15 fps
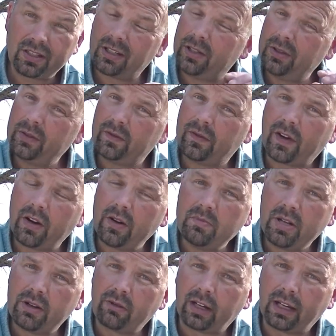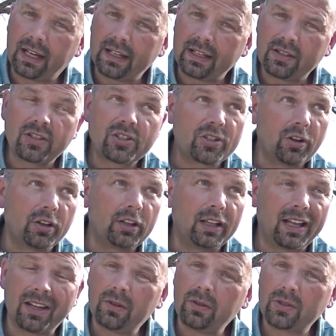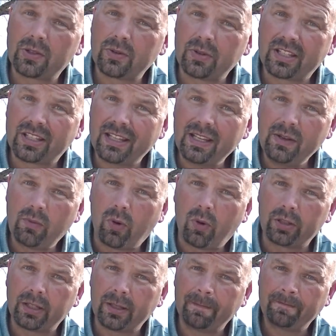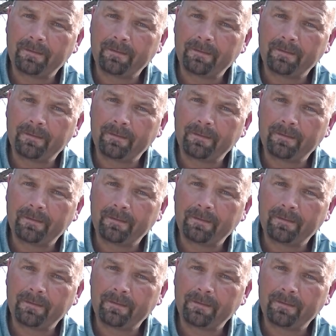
including very mineralized soil and also seawater,